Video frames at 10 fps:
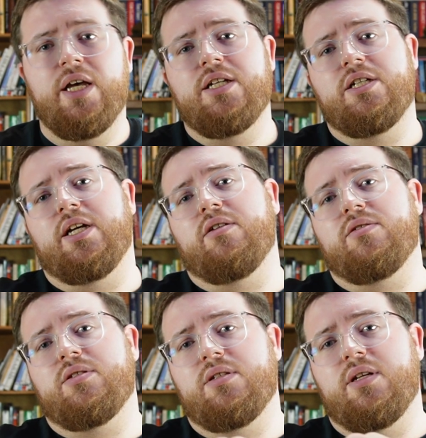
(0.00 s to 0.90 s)
She
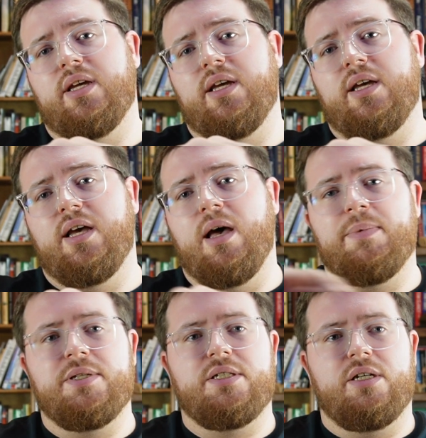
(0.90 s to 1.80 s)
goes, up
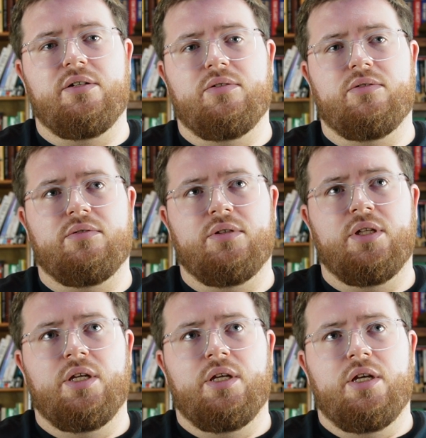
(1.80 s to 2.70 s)
until
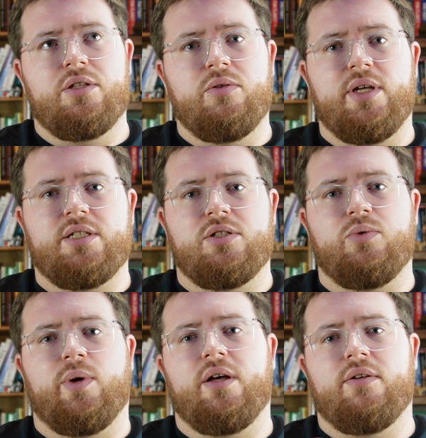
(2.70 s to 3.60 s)

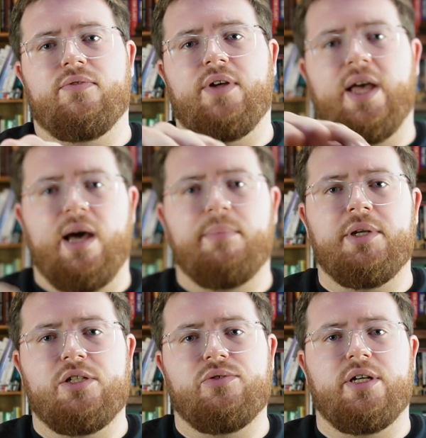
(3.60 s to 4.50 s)
2012, how
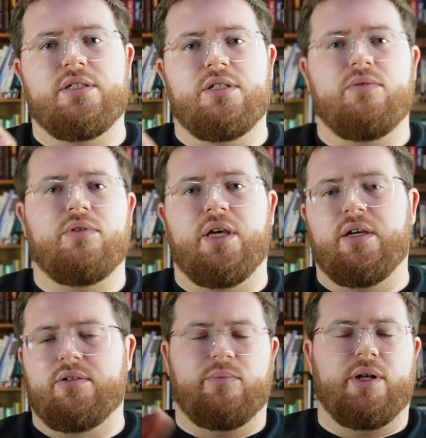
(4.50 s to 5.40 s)
many drugs do you
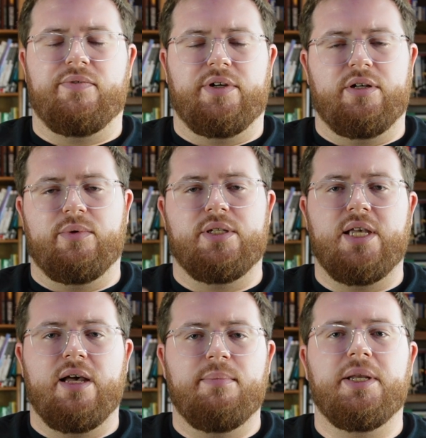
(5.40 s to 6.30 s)
think, or whatever year it was,
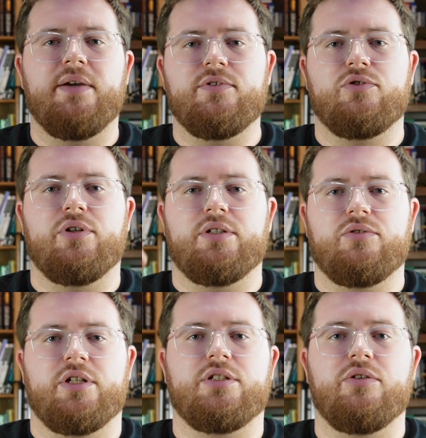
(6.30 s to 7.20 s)
how many ever
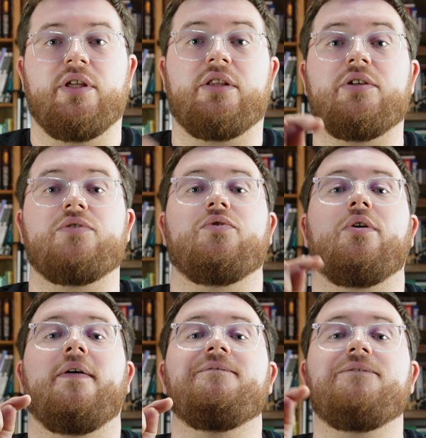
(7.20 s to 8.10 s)
drugs do you think there is
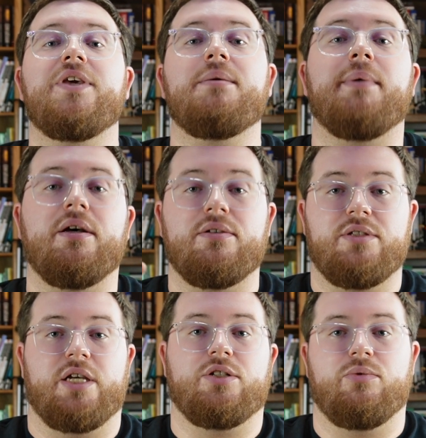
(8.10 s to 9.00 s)
for female
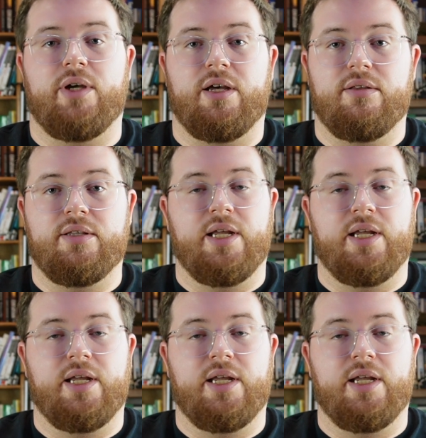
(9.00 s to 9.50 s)
sexual health?